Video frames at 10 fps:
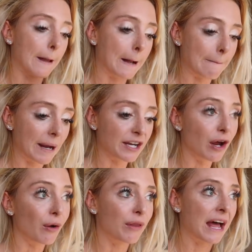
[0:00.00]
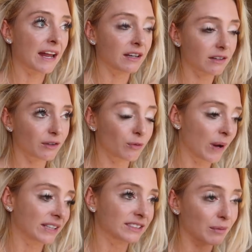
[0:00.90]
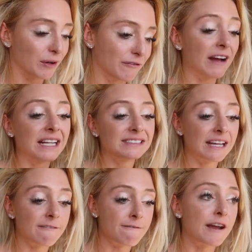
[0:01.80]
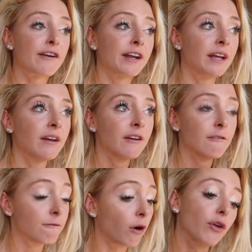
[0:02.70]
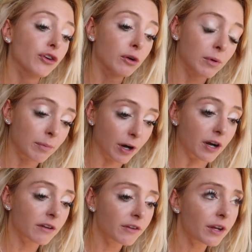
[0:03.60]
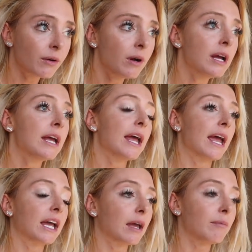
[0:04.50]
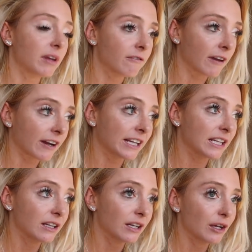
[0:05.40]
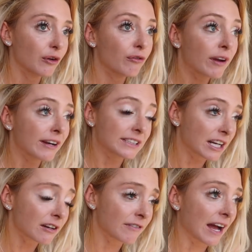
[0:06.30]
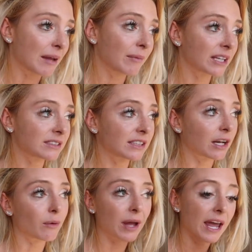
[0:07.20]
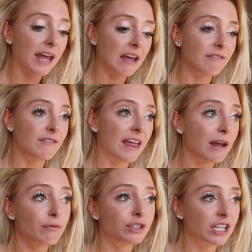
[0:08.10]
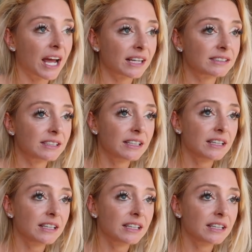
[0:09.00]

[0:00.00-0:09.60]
um, I know that when someone finds that very vulnerable part of you, it can be very very terrifying because it's like, okay, if they reject